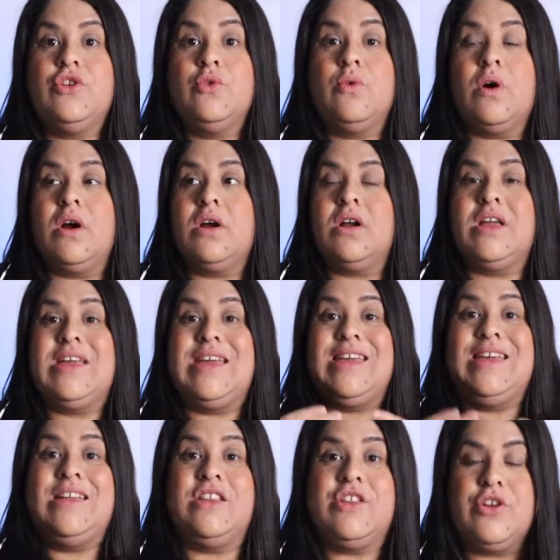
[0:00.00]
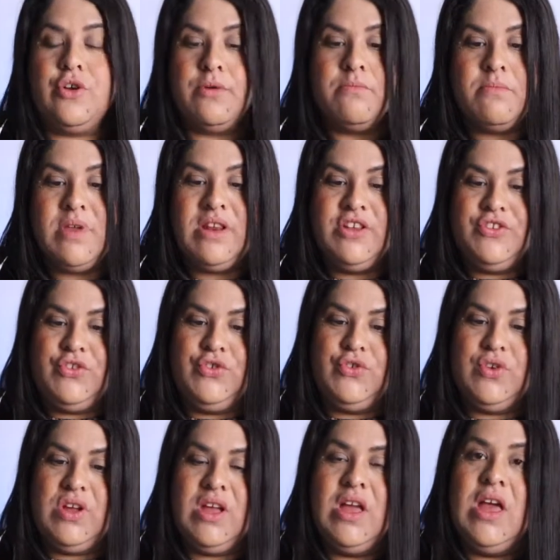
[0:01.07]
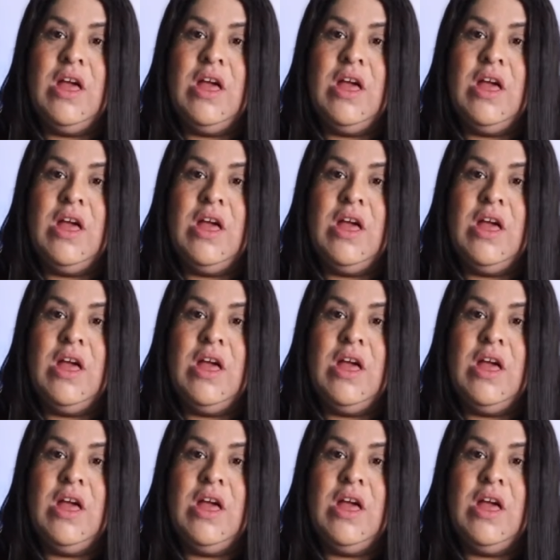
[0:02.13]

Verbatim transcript: you are in your ministry.